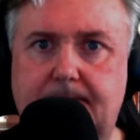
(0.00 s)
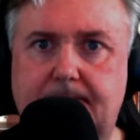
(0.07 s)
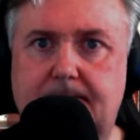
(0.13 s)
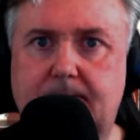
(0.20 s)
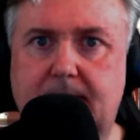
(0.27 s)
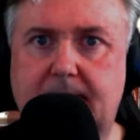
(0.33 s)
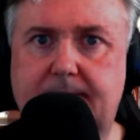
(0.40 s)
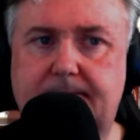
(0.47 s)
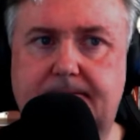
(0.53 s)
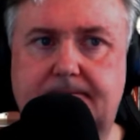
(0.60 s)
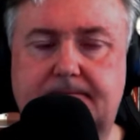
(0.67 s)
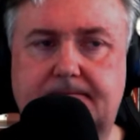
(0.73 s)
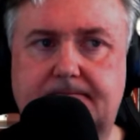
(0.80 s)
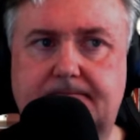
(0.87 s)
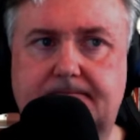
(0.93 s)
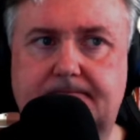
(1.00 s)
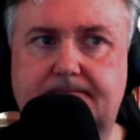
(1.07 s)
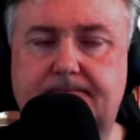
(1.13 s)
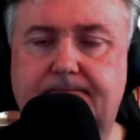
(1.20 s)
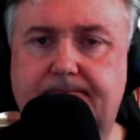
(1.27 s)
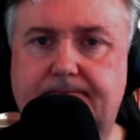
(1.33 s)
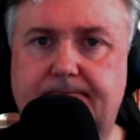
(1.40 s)
Well,
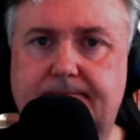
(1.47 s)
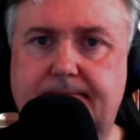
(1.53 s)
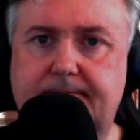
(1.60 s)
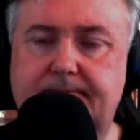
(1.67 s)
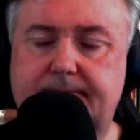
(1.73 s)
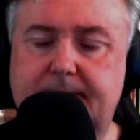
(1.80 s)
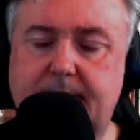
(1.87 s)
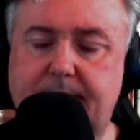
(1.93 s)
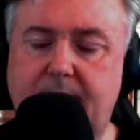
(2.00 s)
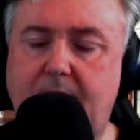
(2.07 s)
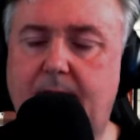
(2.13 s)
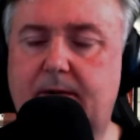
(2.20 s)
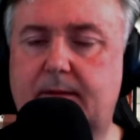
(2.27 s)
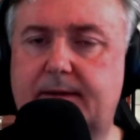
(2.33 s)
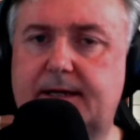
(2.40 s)
the problem